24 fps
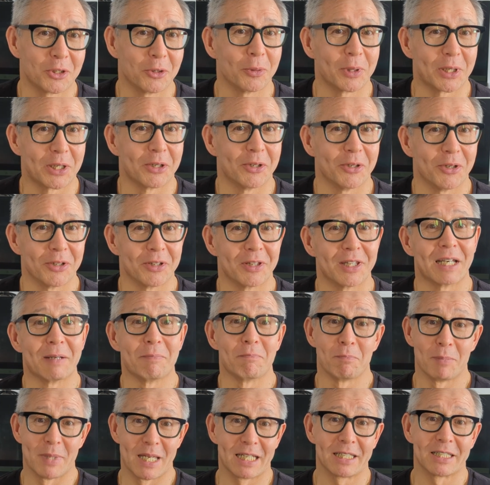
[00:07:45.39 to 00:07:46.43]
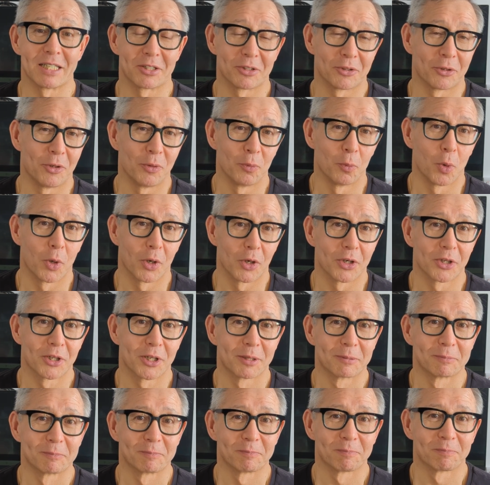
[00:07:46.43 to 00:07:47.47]
going on that makes us all
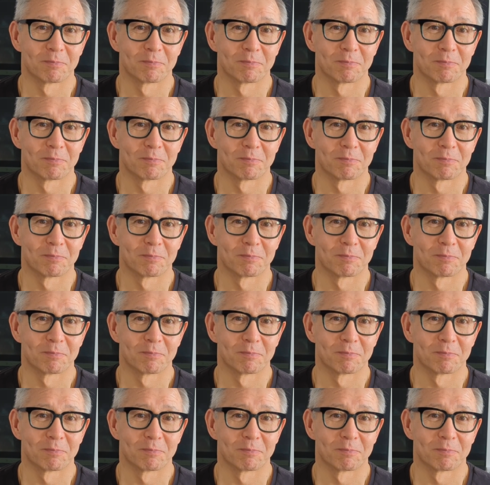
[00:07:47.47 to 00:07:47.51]
work.